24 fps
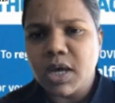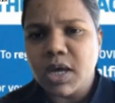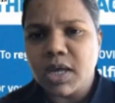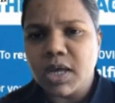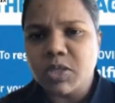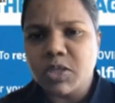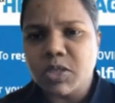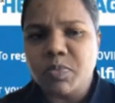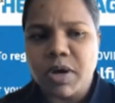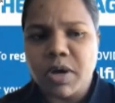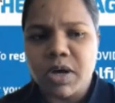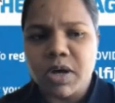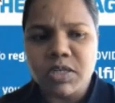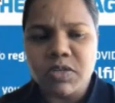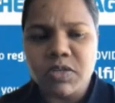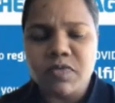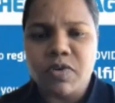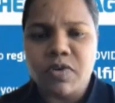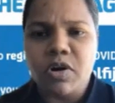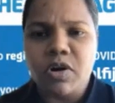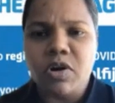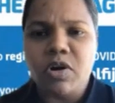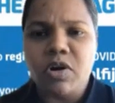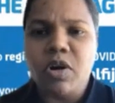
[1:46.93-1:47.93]
has passed
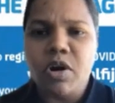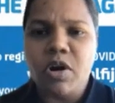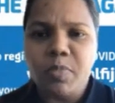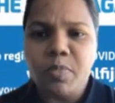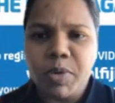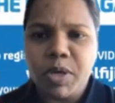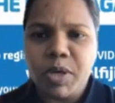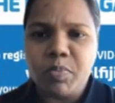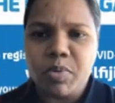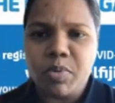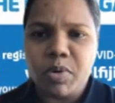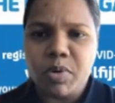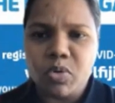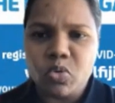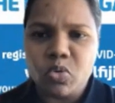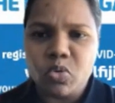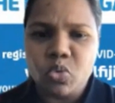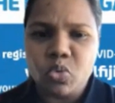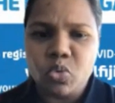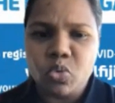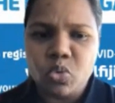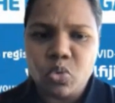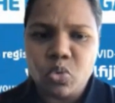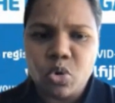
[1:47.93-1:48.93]
for a lot of people
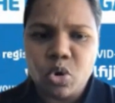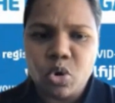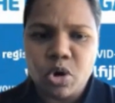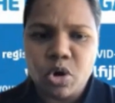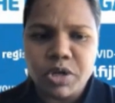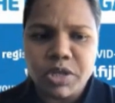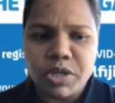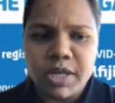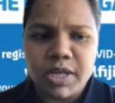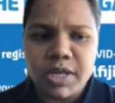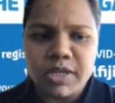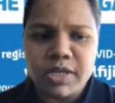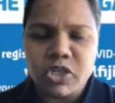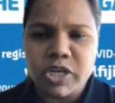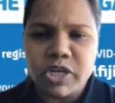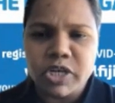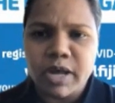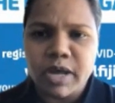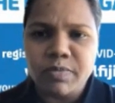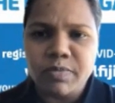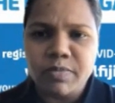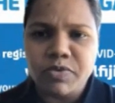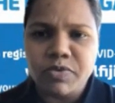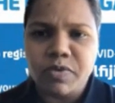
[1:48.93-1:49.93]
who got their
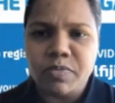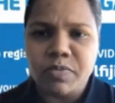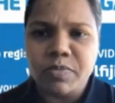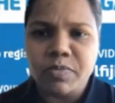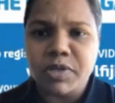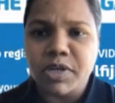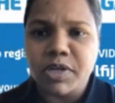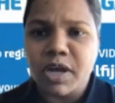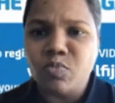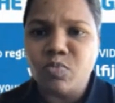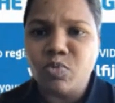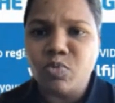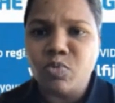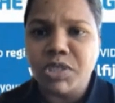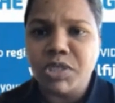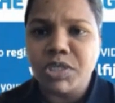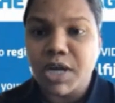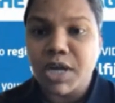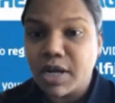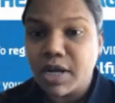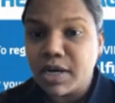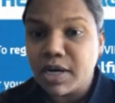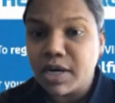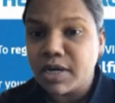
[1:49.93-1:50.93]
jabs from the time we
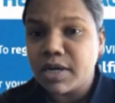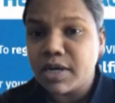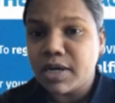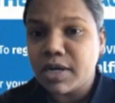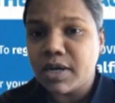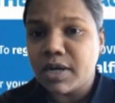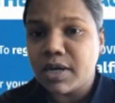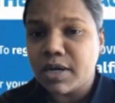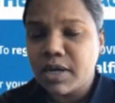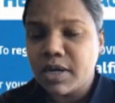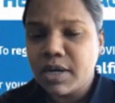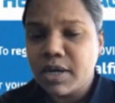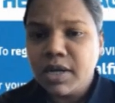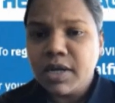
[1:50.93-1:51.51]
started,